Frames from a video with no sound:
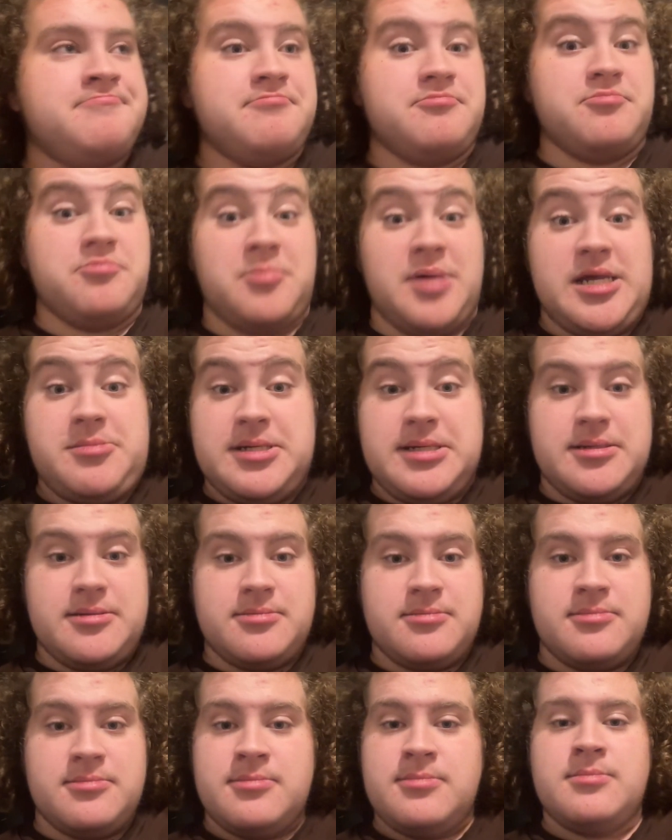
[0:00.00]
Maybe?
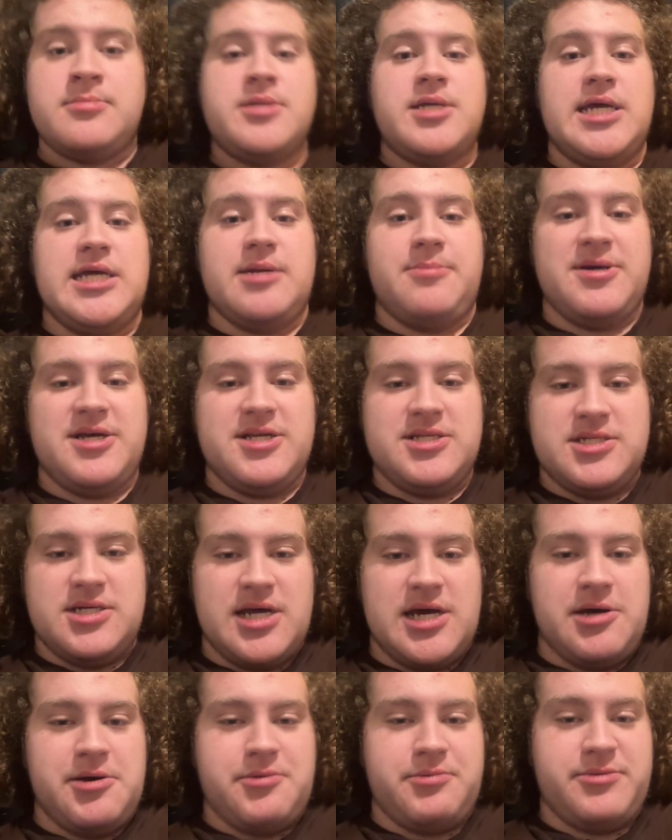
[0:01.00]
It depends on
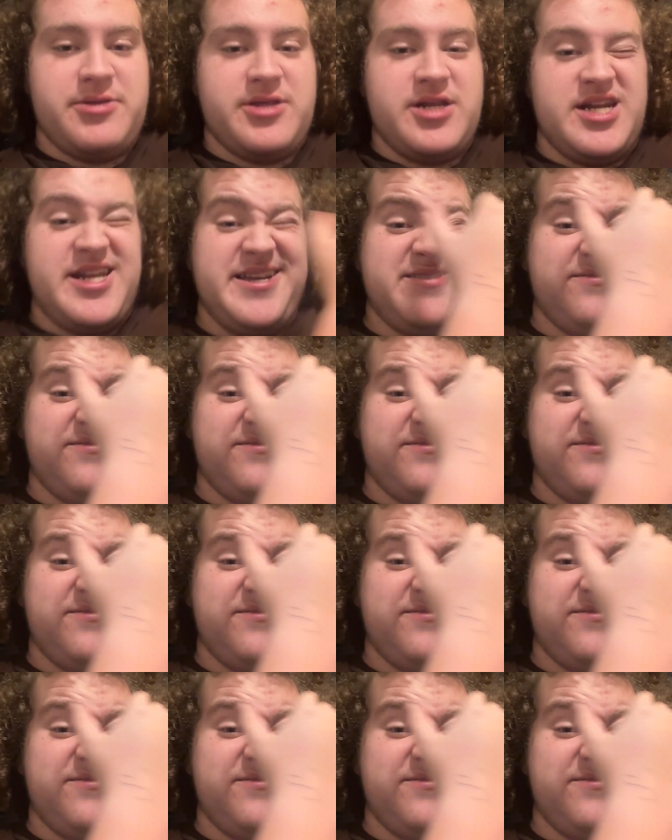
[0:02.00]
how the Knicks